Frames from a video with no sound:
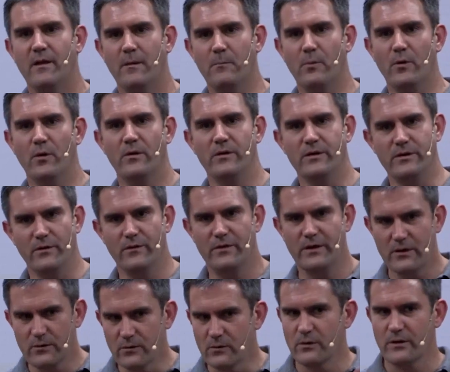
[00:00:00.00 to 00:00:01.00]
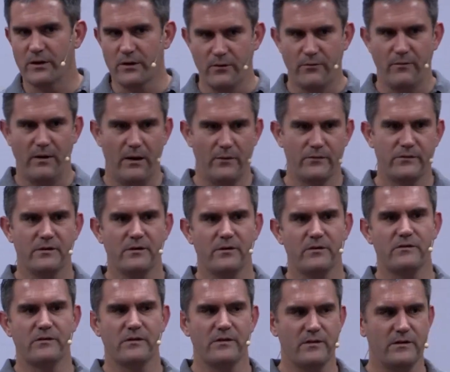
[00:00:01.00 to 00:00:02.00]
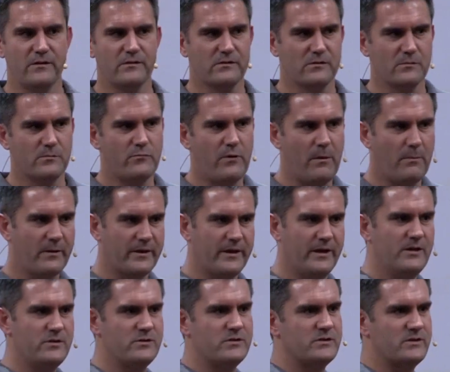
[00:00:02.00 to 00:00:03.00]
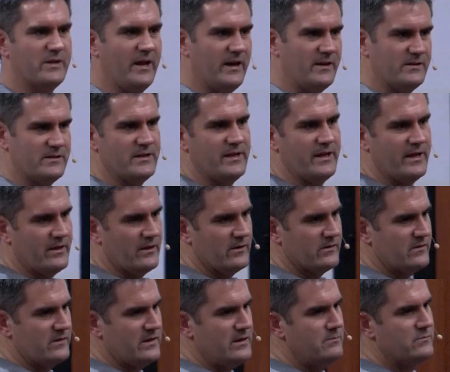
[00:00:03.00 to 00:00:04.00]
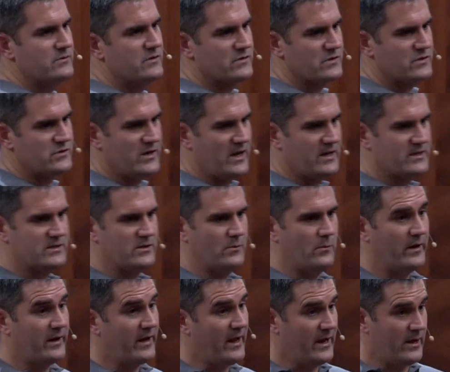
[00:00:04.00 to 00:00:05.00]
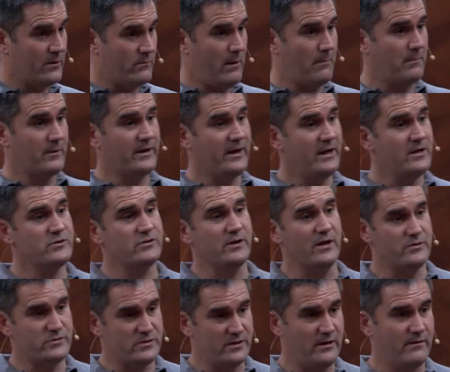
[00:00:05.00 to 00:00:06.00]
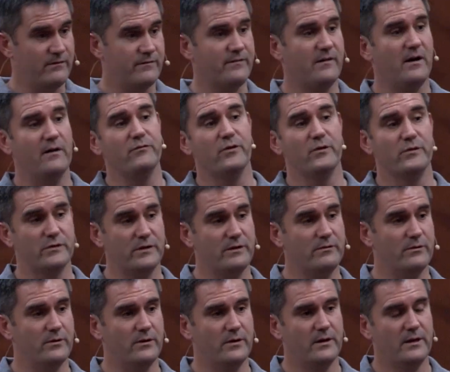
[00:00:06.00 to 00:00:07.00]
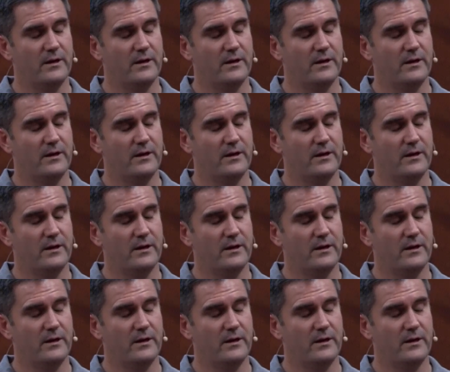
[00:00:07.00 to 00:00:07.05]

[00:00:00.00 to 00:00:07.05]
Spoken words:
But they go looking around and say, oh, there's some replication settings in here that seem to suggest that we're getting a replication engine in 5.0.